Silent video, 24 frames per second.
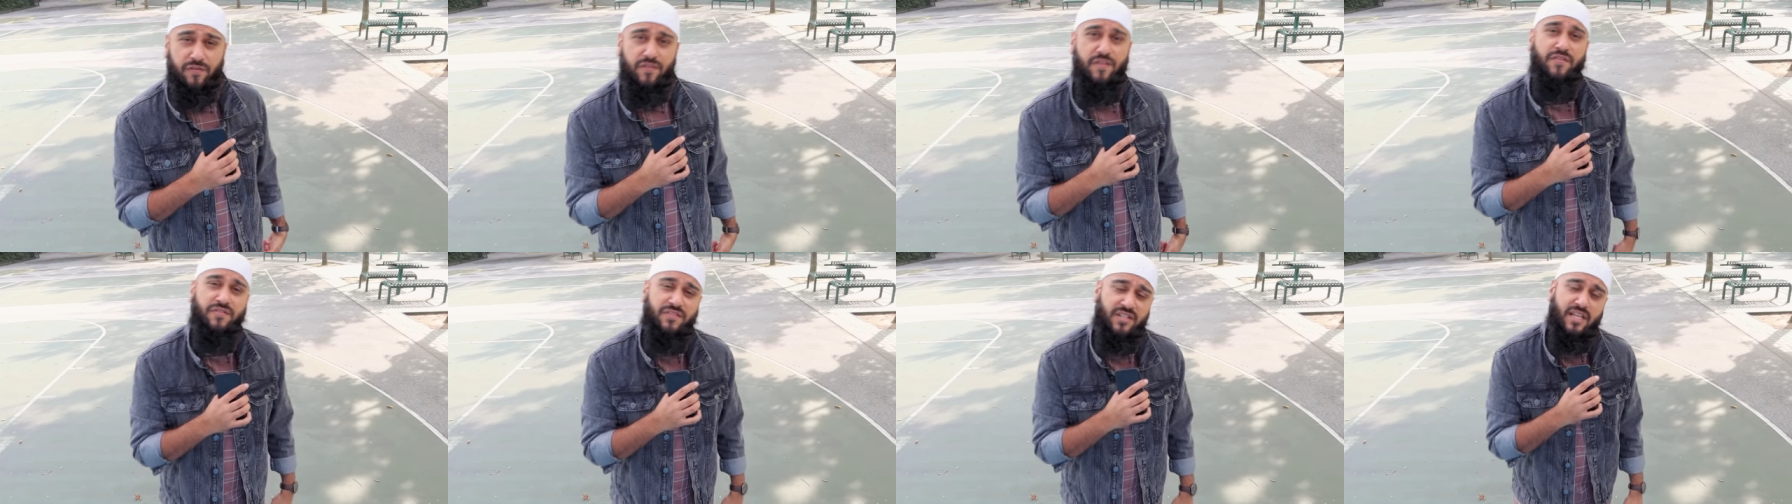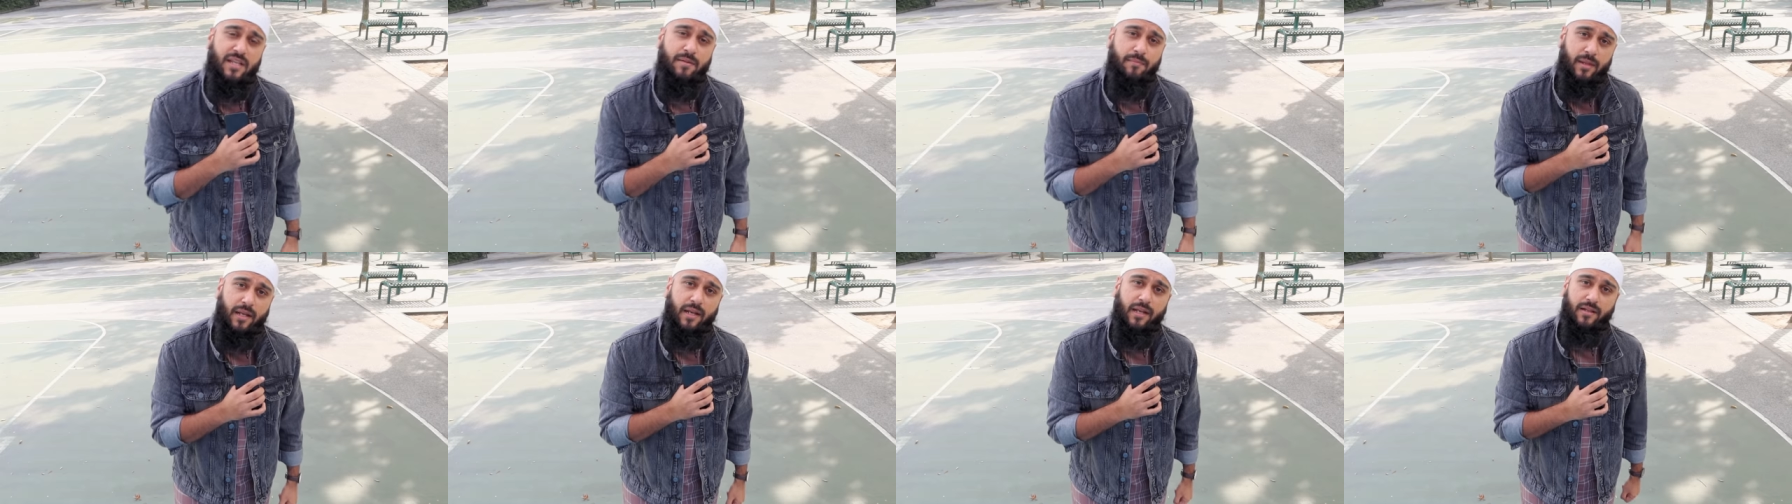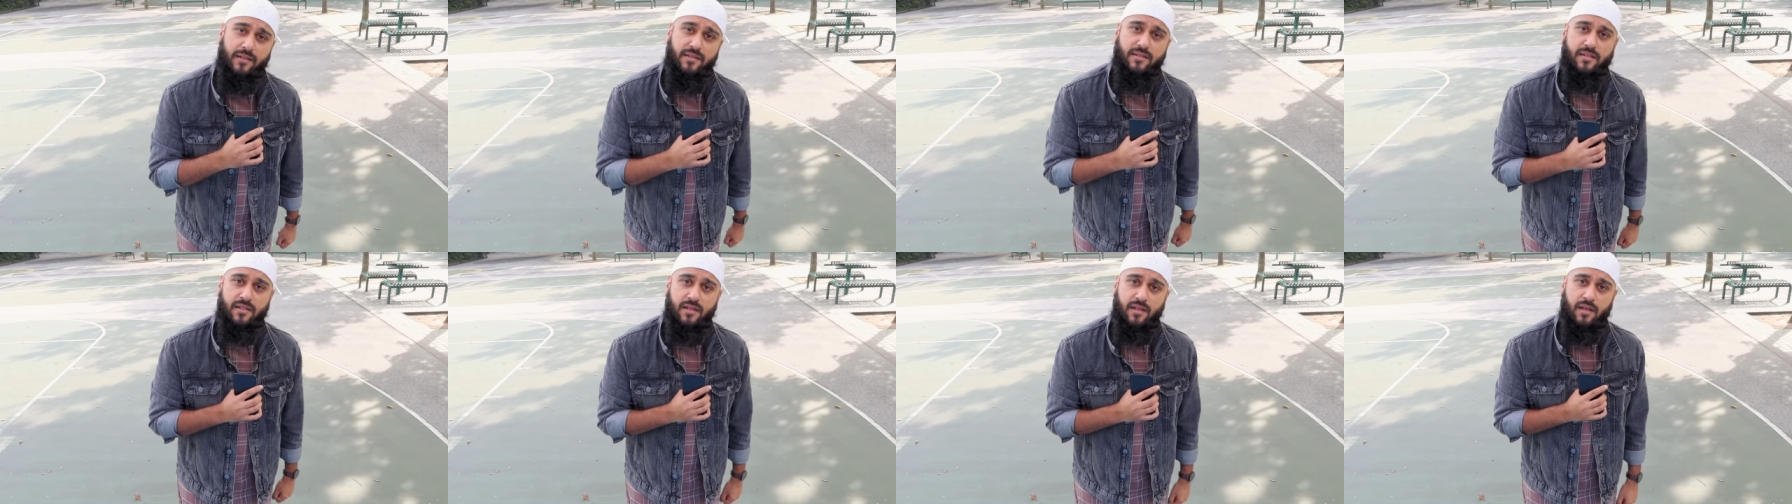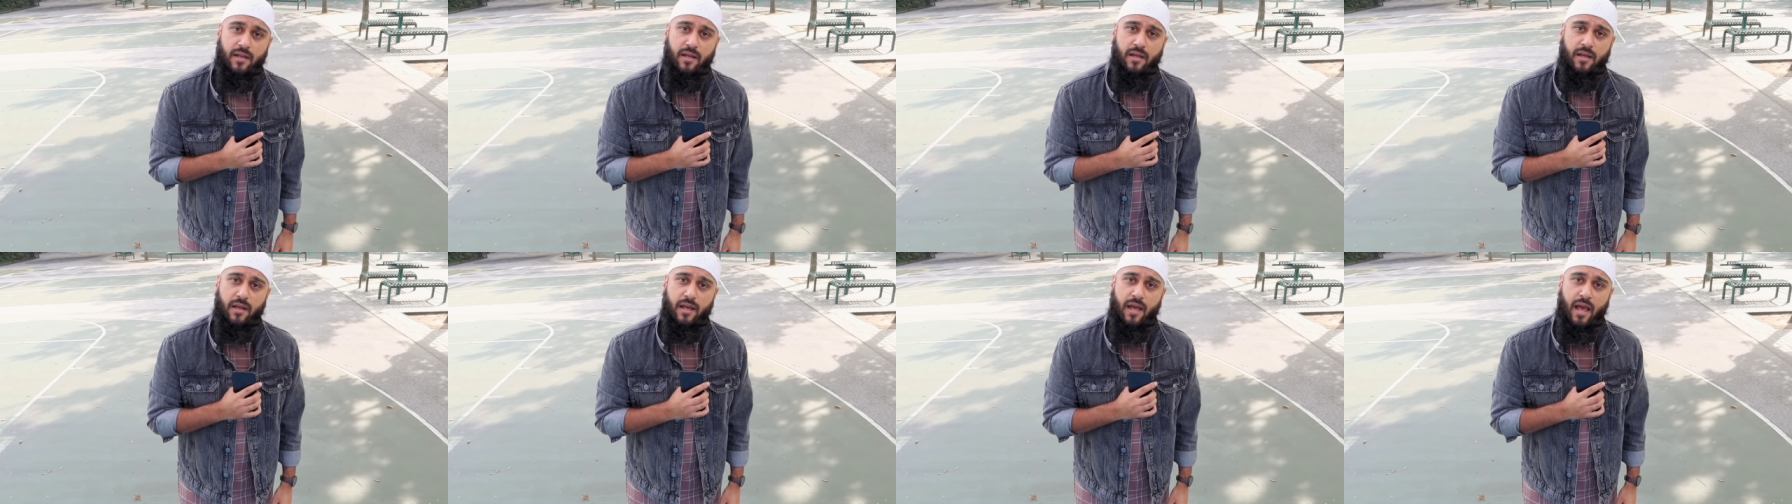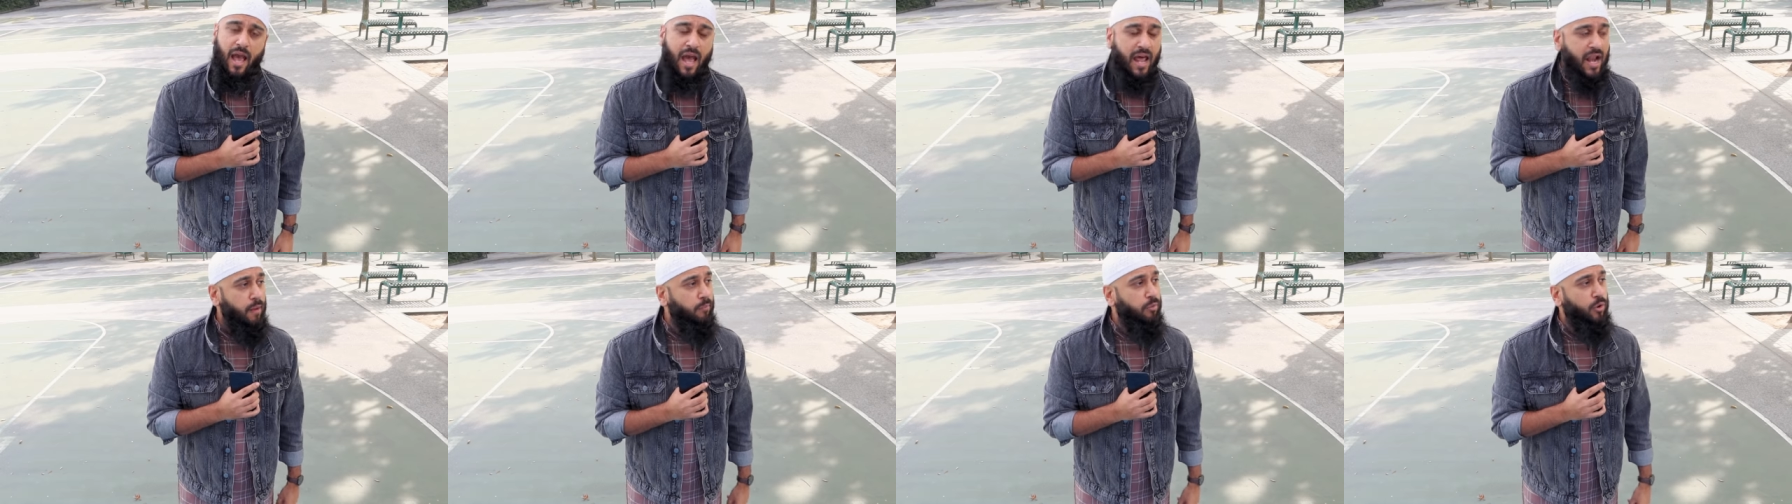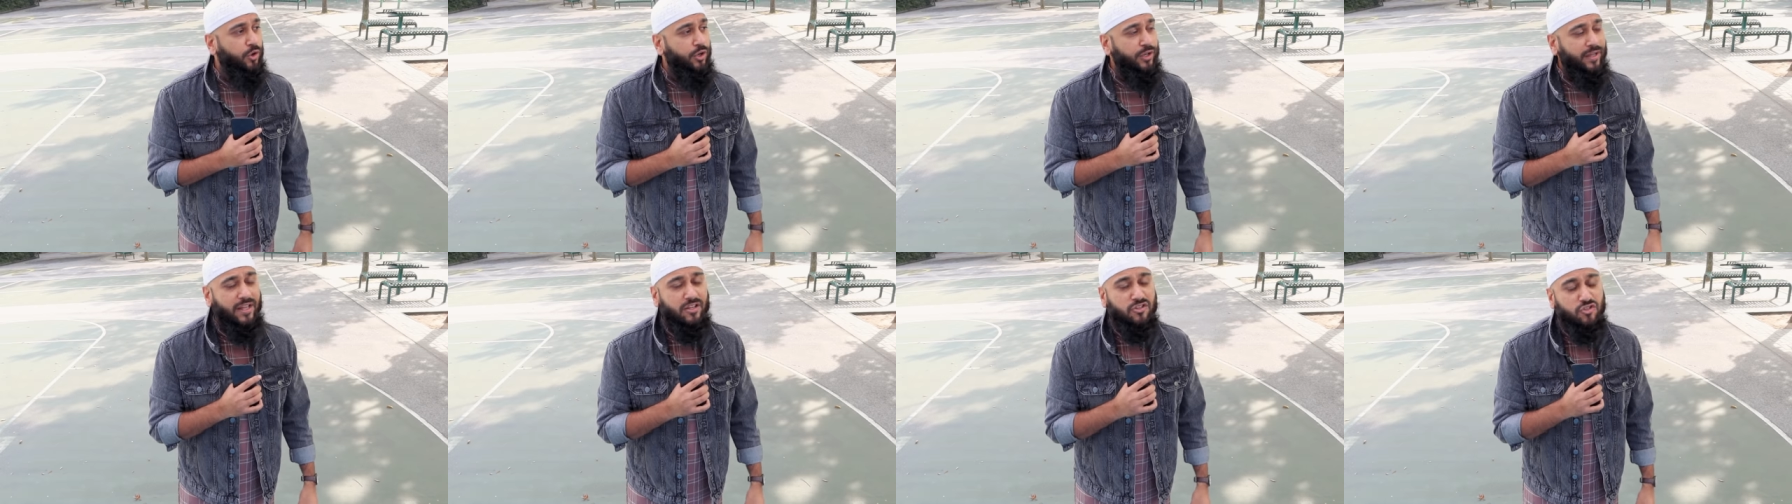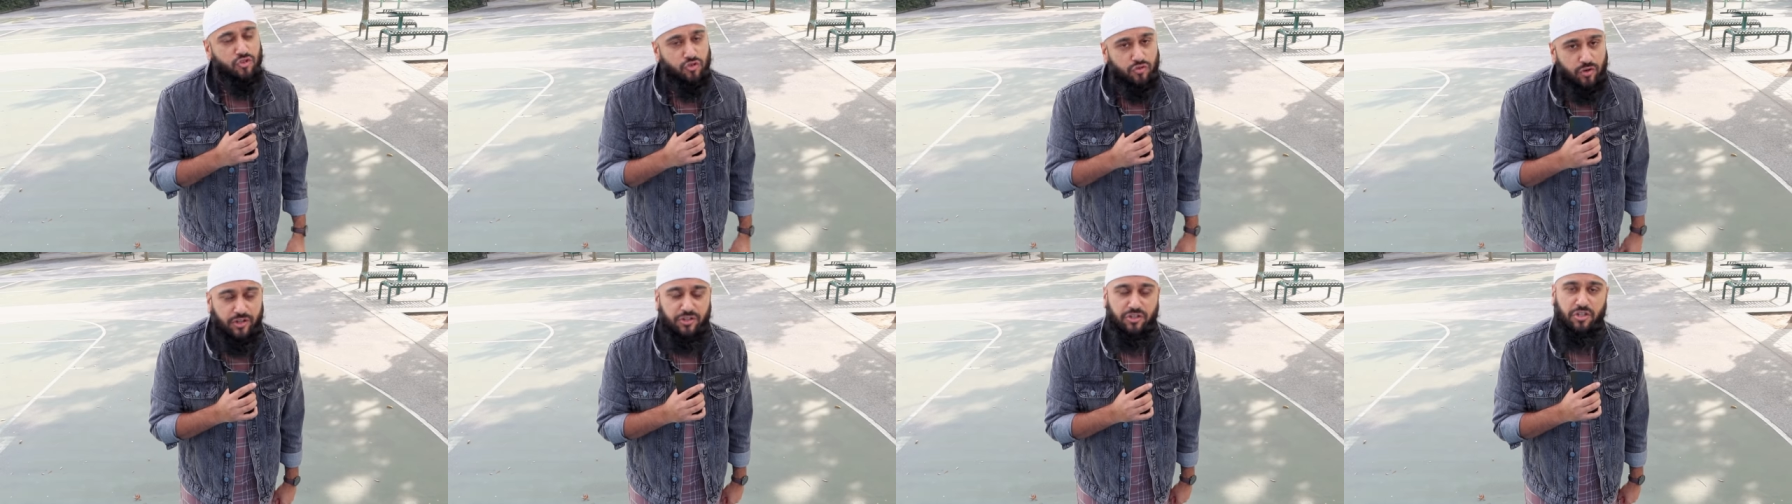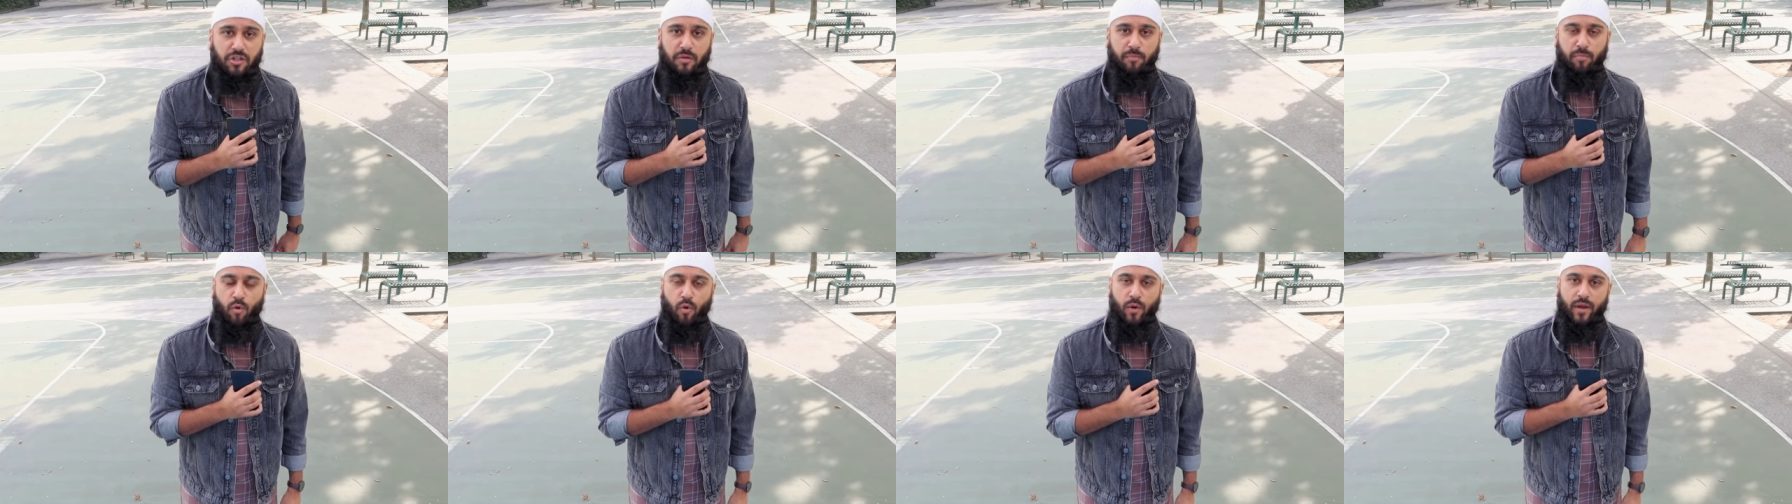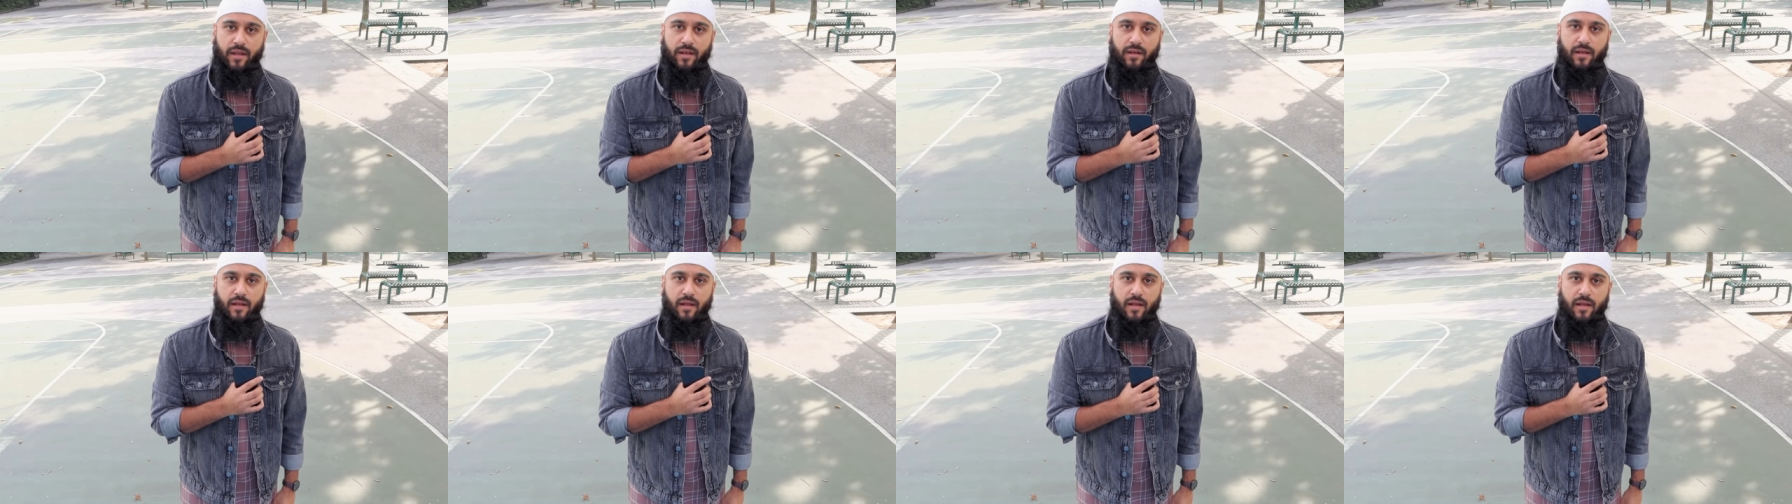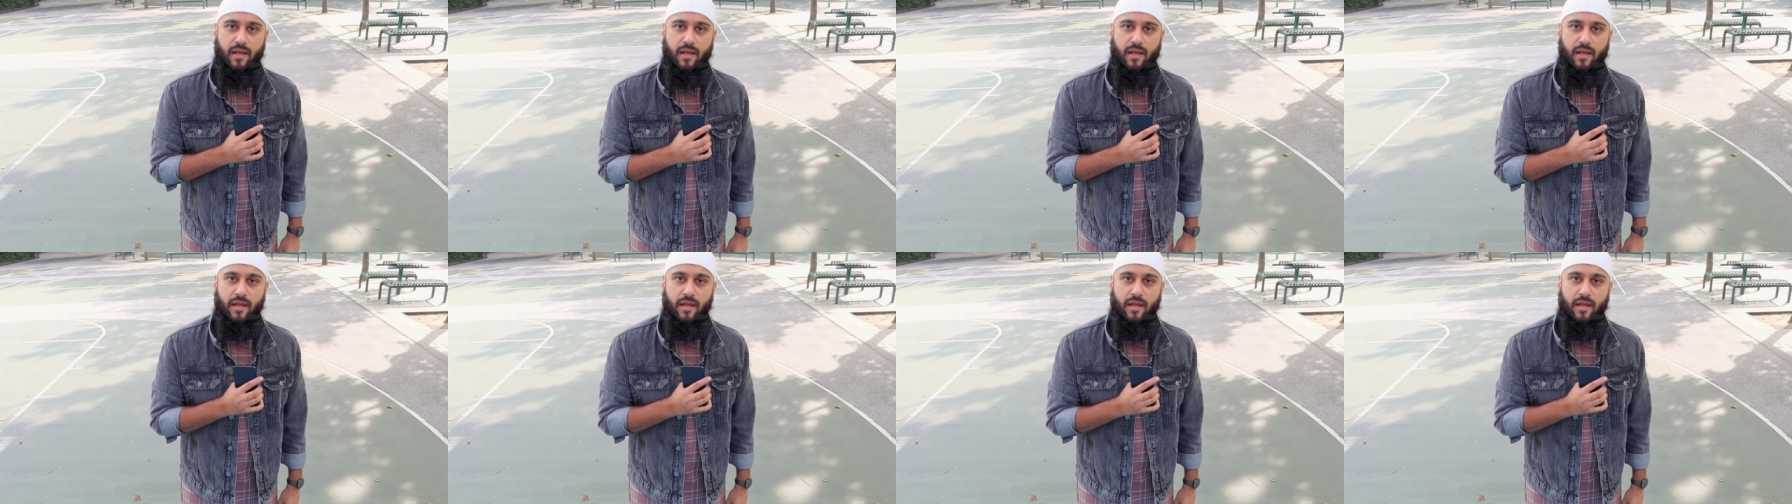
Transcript: 15 minutes. And I'm going to get straight to the point.